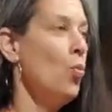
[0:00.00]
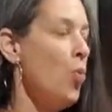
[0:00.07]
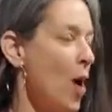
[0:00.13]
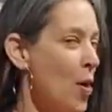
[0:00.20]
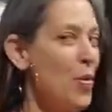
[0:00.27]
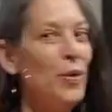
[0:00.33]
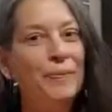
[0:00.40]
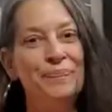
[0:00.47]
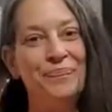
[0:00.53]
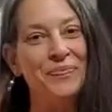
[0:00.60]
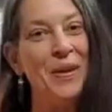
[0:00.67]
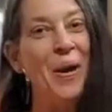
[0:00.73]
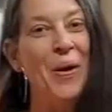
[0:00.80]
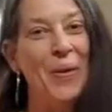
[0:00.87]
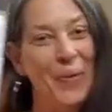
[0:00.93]

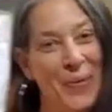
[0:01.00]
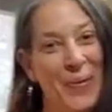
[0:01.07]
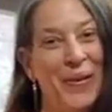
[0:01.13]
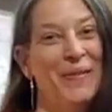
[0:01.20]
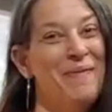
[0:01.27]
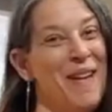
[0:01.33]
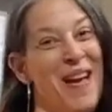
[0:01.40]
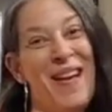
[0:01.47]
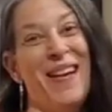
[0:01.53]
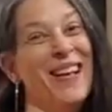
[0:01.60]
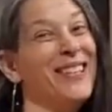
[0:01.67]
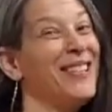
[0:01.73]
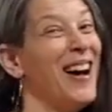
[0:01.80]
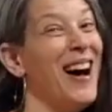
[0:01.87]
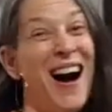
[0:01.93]
Woo!
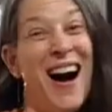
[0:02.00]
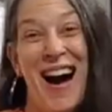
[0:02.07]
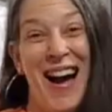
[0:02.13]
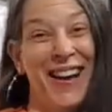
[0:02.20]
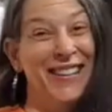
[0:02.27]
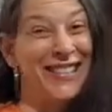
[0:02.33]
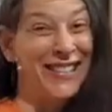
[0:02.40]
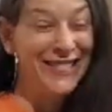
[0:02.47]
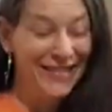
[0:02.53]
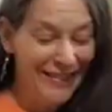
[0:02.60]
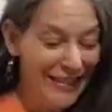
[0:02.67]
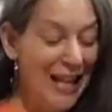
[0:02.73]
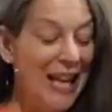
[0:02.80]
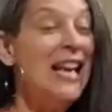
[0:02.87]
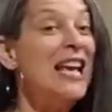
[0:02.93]
It's hot.
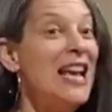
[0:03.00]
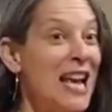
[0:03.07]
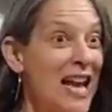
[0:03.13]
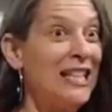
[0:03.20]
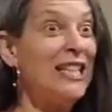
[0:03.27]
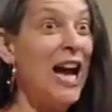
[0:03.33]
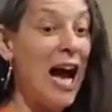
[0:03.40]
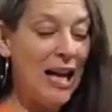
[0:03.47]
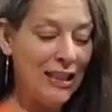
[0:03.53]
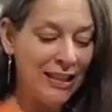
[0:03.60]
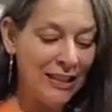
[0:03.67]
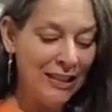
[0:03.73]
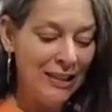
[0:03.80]
It's hot.